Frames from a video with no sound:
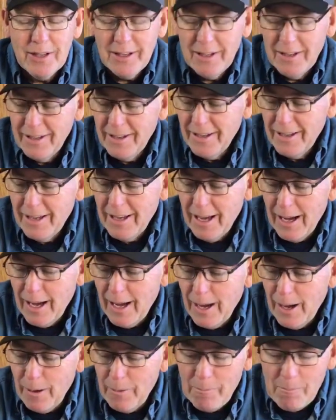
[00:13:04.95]
Good.
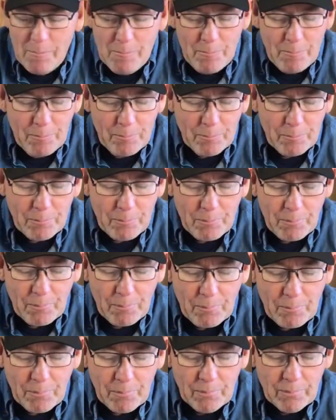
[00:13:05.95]
Um,
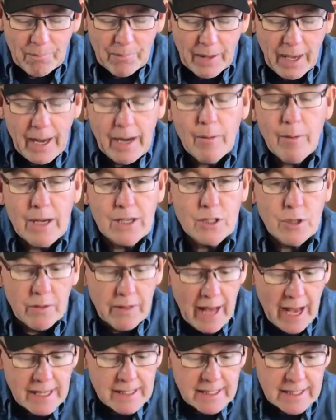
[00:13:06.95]

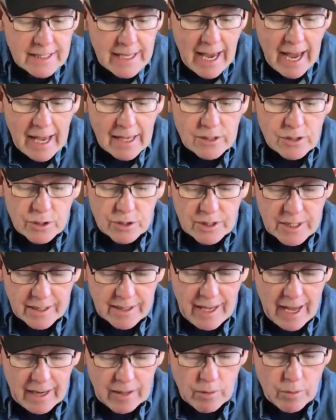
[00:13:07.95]
anyway, so that's the
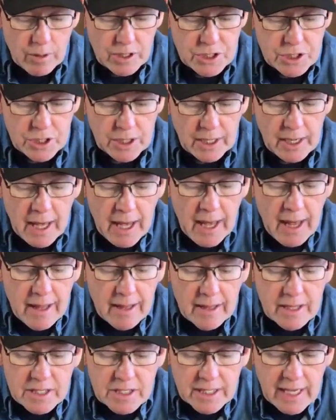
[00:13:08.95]
answer to that question.
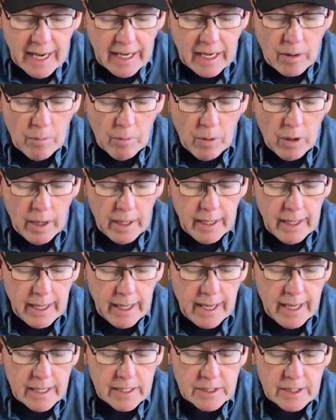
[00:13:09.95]
The second
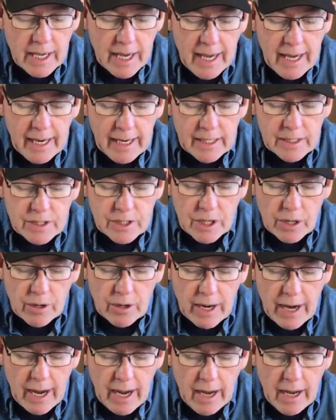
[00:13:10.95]
one is,
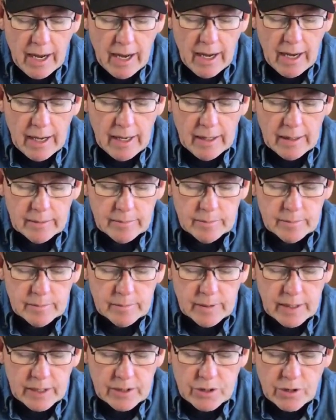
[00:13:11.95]
is there, uh,
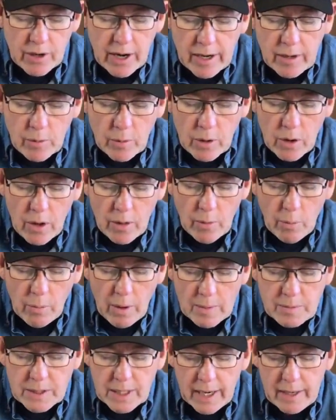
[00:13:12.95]
is there anywhere
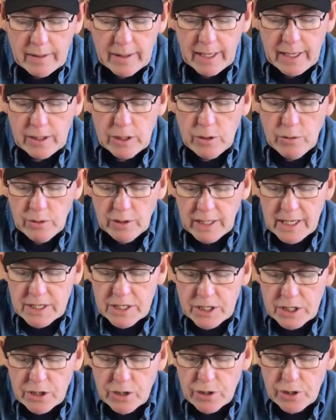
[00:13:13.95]
on the website that you
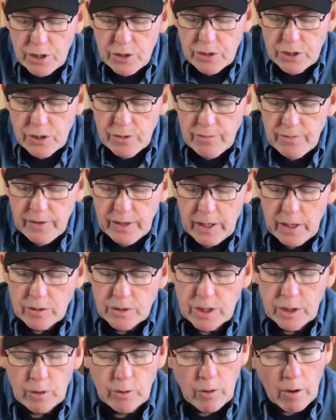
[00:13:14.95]
list your YouTube
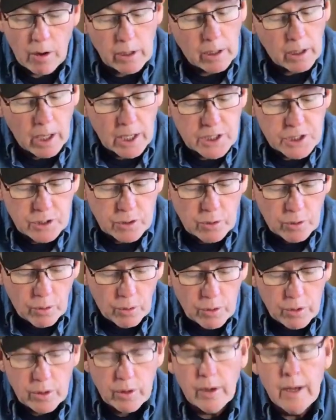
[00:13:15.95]
videos in
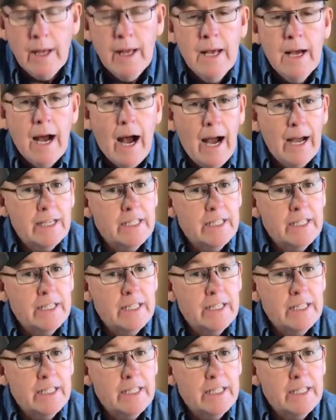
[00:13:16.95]
chronological order?